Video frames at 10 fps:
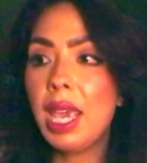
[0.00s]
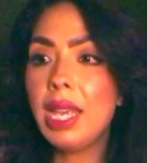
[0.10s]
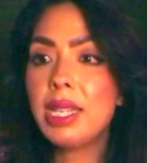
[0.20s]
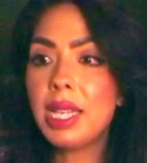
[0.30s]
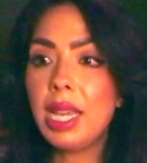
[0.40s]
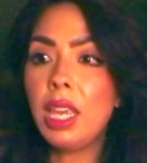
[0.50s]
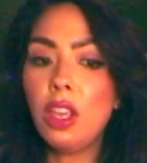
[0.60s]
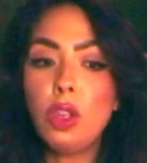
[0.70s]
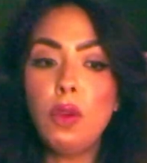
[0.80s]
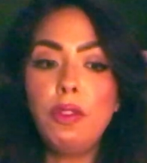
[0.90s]
it's like
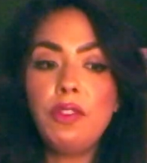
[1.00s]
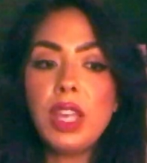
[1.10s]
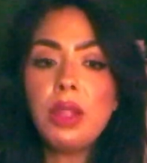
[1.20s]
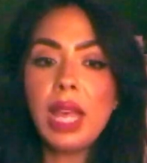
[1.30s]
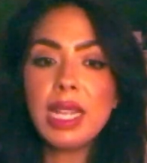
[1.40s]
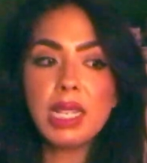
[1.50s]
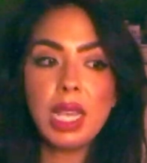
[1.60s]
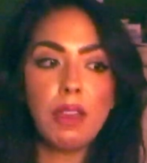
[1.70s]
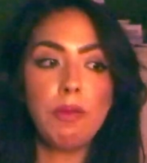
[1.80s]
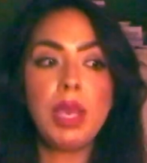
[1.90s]
you feel as
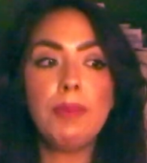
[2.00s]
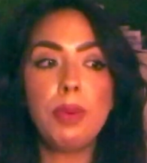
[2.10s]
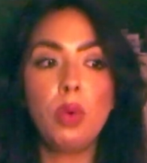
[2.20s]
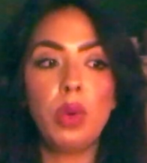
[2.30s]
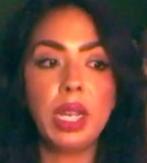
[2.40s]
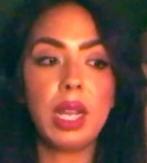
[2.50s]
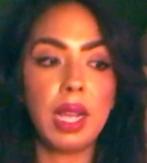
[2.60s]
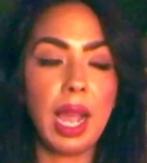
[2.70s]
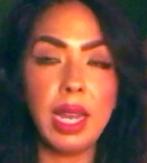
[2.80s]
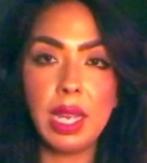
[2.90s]
if people would
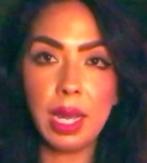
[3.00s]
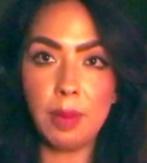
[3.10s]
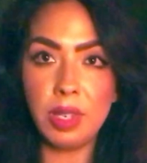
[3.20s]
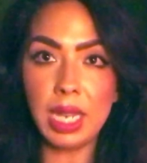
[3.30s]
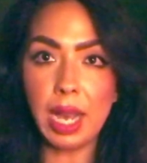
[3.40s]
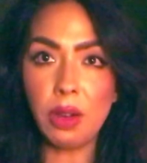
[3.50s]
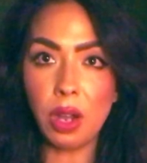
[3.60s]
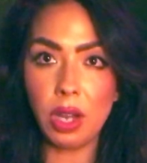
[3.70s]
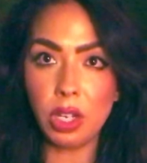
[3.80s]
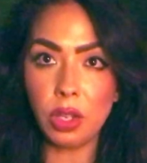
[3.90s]
kind of come down
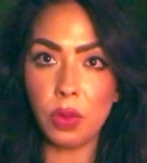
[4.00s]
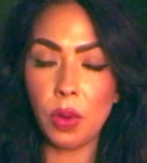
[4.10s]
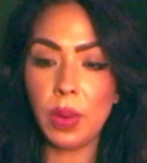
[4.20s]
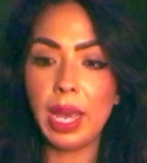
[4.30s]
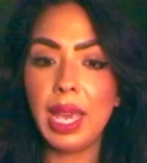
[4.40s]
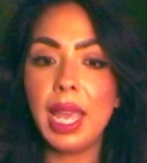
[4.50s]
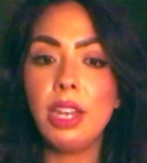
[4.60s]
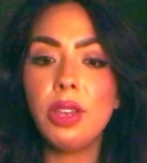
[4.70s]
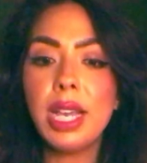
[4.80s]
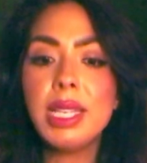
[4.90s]
on you, okay? And
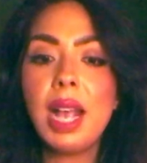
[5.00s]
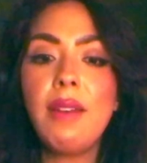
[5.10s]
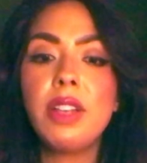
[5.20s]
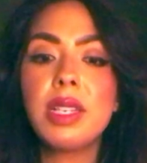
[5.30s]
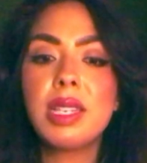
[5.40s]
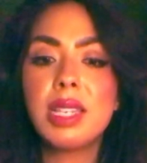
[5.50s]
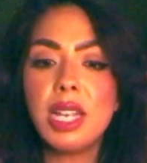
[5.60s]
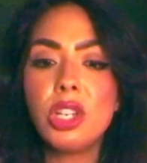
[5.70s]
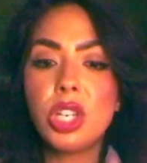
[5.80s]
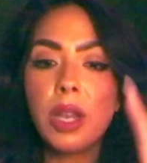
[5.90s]
you guys have
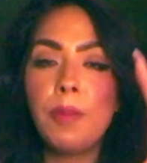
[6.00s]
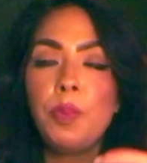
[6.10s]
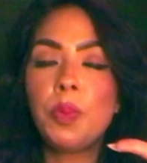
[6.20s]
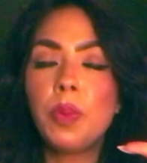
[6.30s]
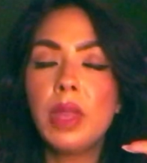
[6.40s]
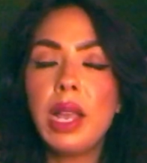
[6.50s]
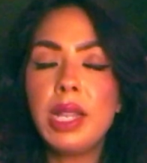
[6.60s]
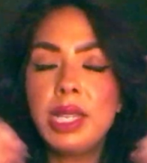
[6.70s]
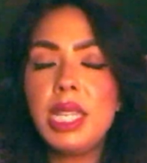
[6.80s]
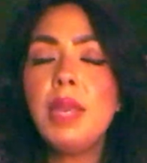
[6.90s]
such a
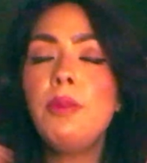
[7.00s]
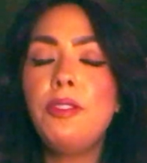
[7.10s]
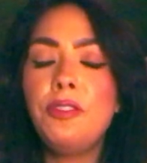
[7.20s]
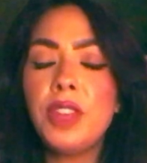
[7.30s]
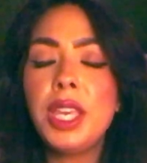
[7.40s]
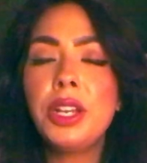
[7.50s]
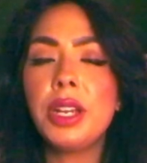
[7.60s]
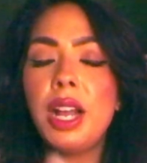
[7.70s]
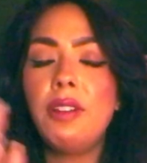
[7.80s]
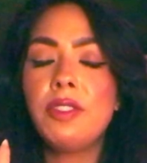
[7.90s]
deep fear
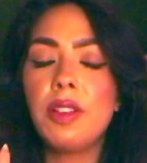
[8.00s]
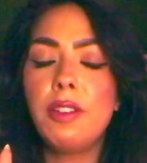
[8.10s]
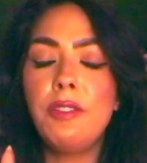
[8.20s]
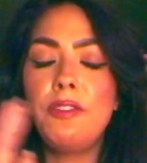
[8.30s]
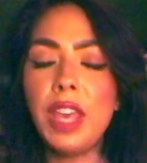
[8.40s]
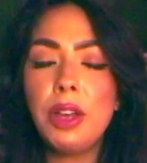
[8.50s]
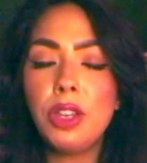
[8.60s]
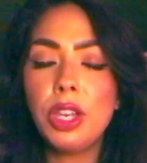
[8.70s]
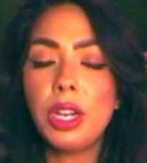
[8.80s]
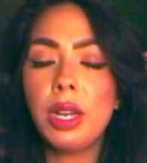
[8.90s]
of
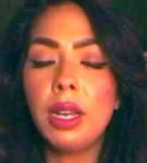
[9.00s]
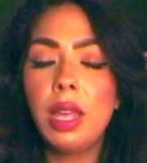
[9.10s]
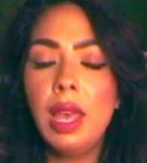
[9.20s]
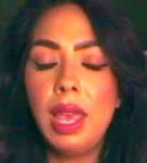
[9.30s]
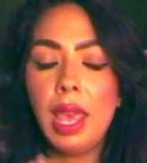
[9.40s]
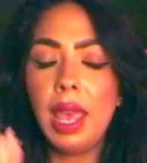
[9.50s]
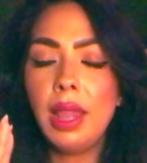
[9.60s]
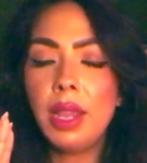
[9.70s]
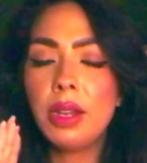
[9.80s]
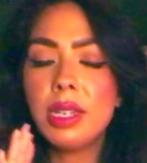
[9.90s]
failure
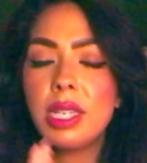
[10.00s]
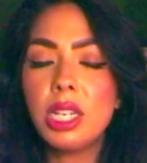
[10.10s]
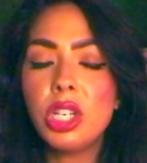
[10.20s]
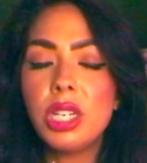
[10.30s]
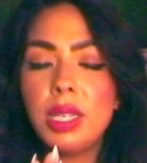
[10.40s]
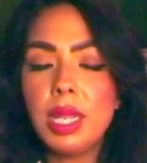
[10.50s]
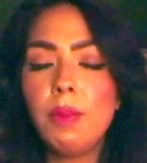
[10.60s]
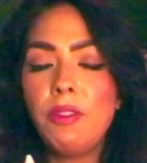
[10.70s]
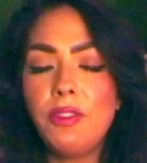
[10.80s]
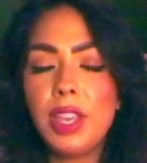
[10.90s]
and there is such a
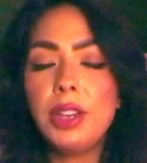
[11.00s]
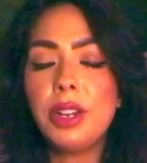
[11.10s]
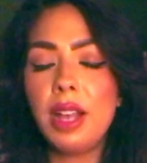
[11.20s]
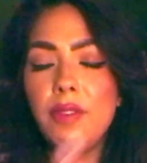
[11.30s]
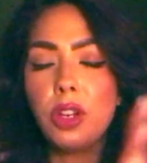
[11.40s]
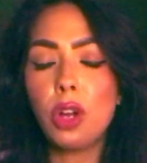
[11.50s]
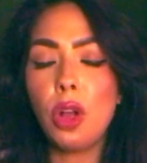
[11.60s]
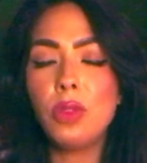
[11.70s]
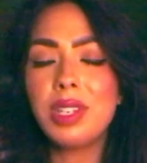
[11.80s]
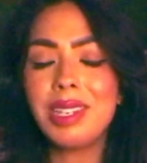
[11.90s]
deep fear of your
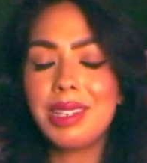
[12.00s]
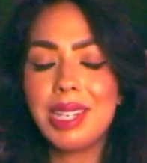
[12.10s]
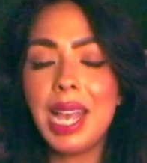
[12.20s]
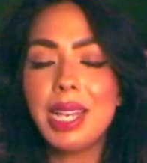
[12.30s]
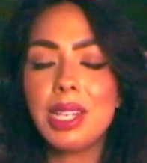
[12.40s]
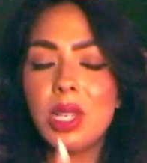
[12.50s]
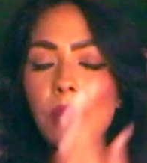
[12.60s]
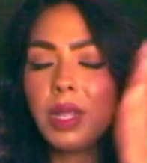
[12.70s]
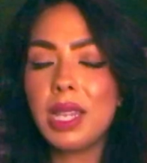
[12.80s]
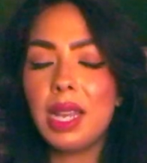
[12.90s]
own success. So
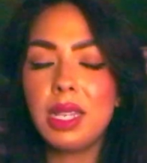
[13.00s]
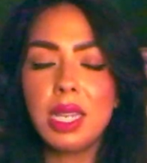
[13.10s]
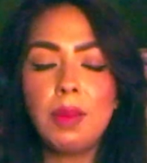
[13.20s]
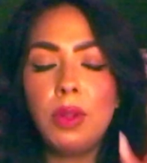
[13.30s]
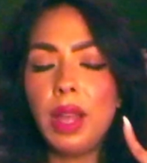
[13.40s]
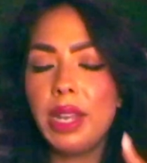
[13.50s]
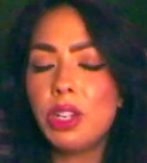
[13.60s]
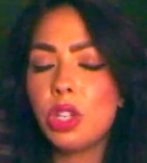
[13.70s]
it's like a double edged